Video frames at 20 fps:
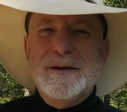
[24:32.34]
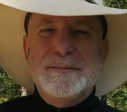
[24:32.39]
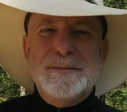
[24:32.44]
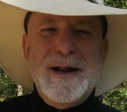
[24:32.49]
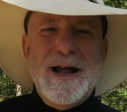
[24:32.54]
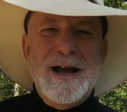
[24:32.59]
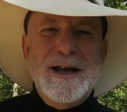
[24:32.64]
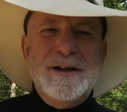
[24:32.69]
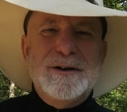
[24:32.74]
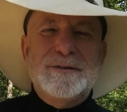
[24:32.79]

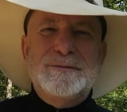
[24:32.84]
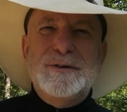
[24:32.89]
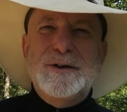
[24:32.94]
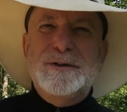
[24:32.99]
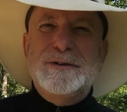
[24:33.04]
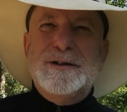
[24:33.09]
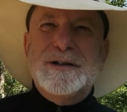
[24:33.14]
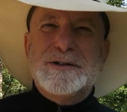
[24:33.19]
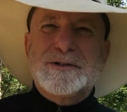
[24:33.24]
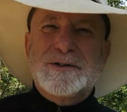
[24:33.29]
But I
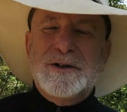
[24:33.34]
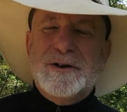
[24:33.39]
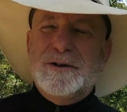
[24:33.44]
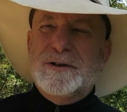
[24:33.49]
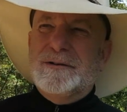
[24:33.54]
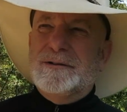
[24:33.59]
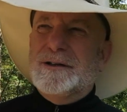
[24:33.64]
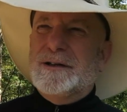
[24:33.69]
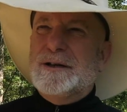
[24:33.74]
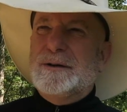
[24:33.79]
interviewed this
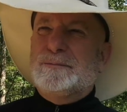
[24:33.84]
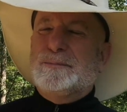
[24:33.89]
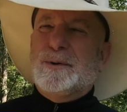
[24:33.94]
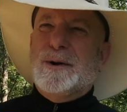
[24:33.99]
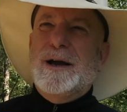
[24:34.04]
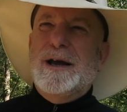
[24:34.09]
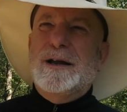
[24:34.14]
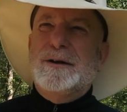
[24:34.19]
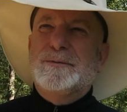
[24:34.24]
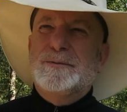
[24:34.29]
girl that had
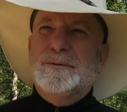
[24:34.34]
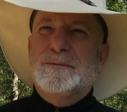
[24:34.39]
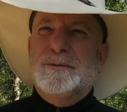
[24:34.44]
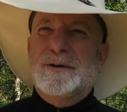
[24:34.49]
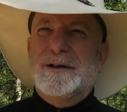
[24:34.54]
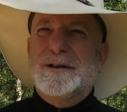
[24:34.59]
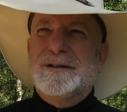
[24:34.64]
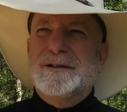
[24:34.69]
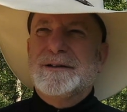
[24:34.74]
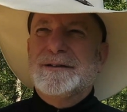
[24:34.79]
prayed with
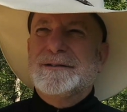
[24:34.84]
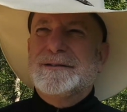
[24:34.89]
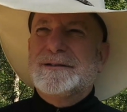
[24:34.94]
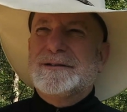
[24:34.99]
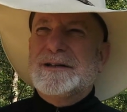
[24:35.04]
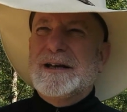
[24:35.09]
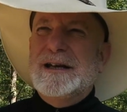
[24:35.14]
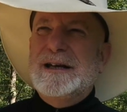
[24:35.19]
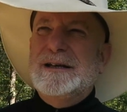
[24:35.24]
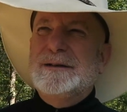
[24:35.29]
one of the
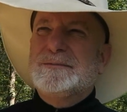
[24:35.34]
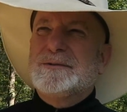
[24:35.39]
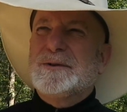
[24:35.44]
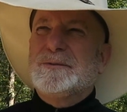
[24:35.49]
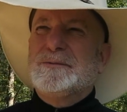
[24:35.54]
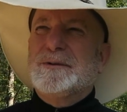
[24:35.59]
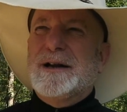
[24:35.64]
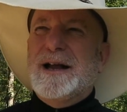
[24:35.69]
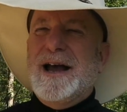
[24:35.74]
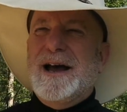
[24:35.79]
teams that
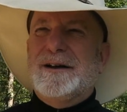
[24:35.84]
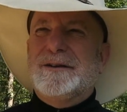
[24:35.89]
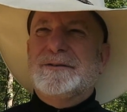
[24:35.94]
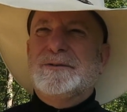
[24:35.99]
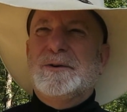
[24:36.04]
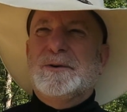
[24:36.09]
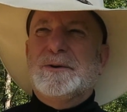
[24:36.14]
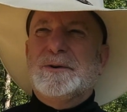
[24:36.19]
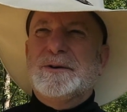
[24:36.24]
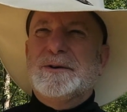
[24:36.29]
went out
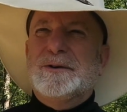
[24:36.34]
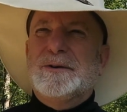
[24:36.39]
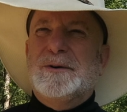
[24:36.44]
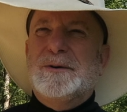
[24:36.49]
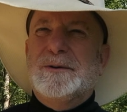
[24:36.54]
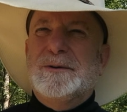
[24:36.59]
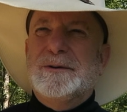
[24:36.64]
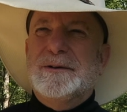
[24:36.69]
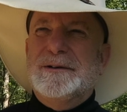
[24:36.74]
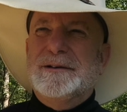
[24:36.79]
door to
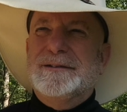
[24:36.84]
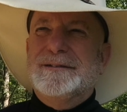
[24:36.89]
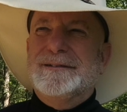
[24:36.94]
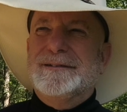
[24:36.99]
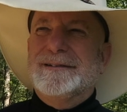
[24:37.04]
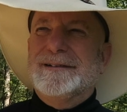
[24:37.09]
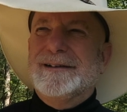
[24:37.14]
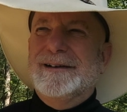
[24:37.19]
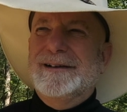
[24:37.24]
door and